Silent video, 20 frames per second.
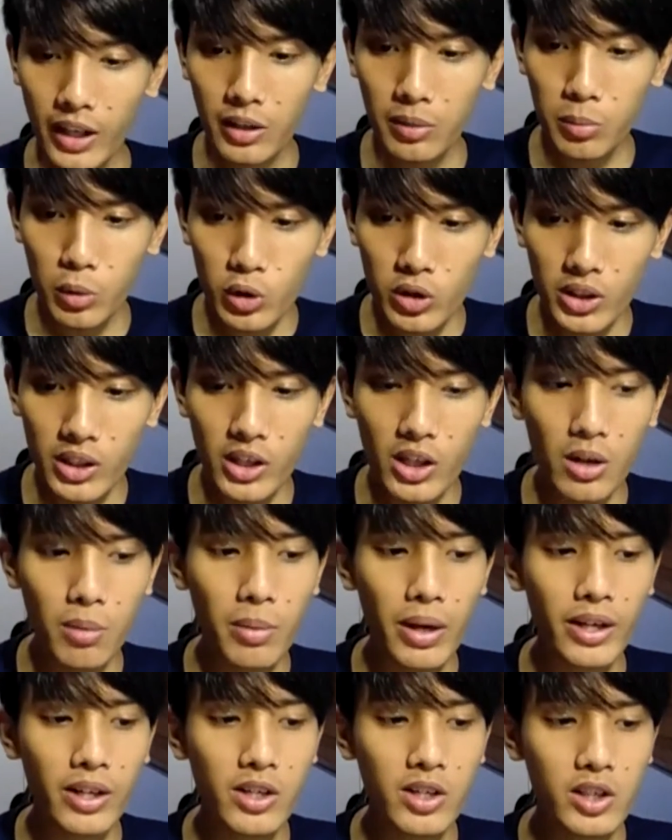And the music here
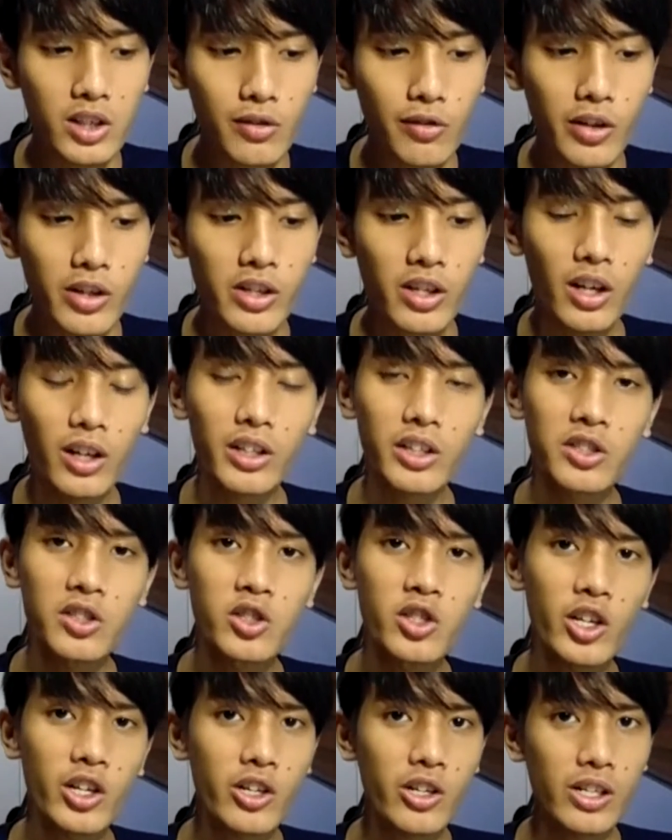by Christopher Young is
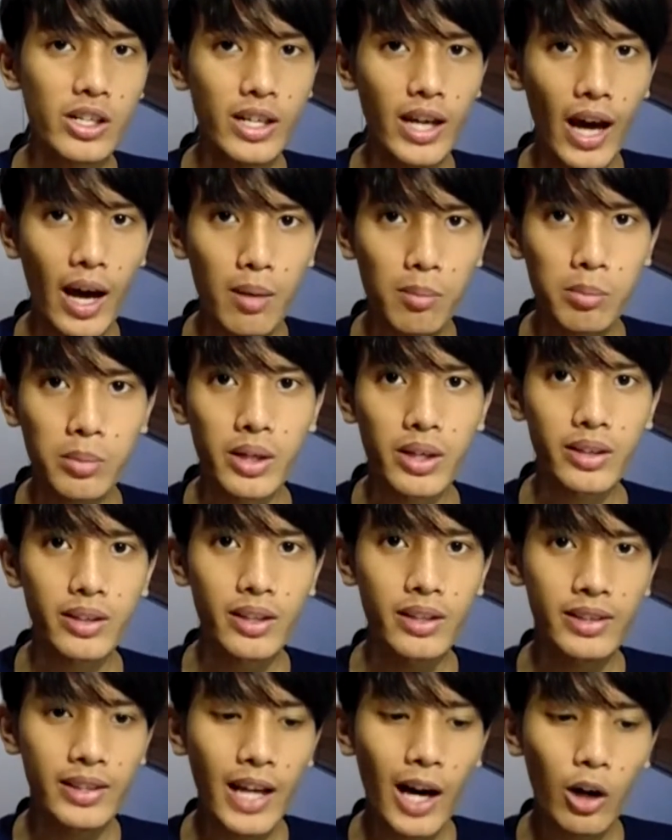generally ambient
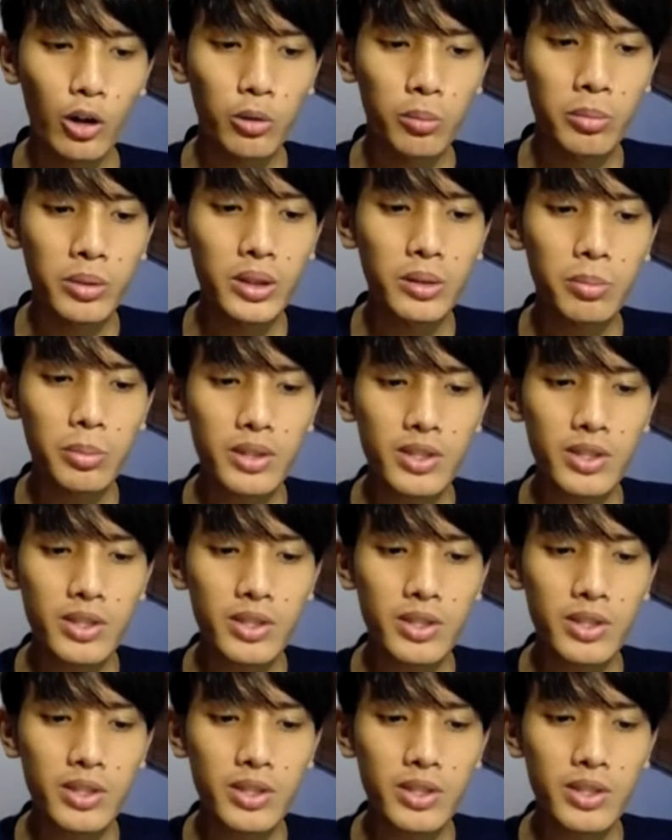and downbeat,